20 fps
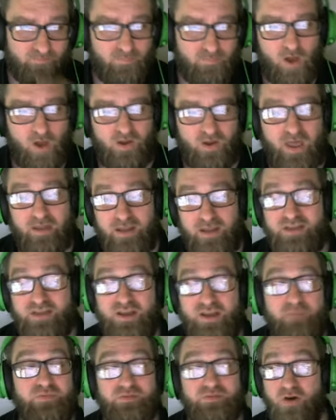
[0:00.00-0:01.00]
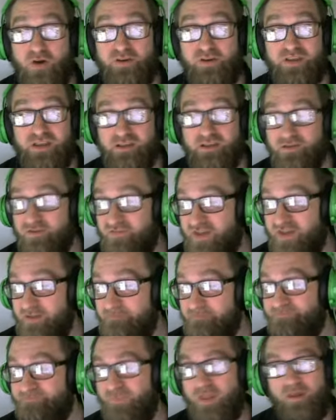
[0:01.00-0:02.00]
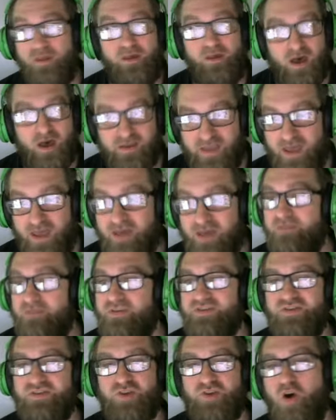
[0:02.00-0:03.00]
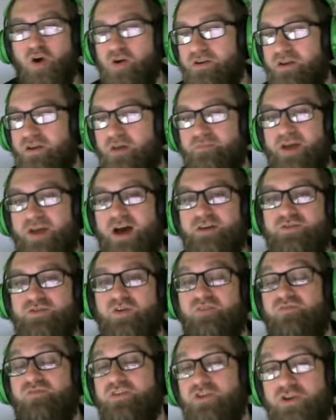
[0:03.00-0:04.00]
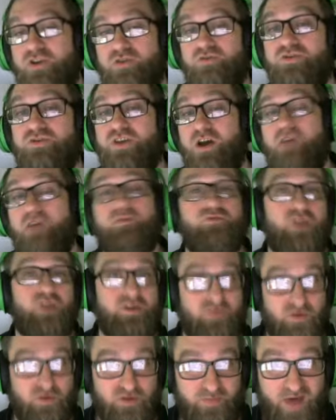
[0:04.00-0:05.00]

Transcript: Okay, next up is Monkey D. Luffy. Again, this is all going to come down to if we choose to go the Dress Rosa